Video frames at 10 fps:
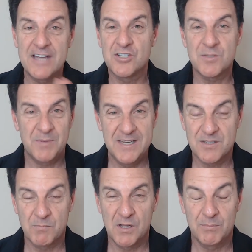Just please
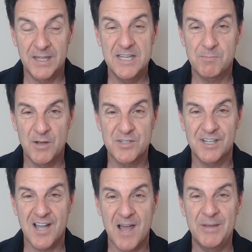please post a
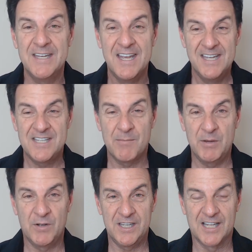comment. Tell me
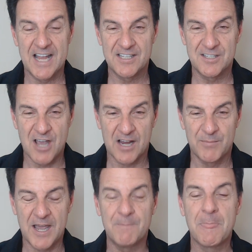what you'd like to talk
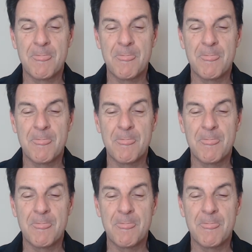about.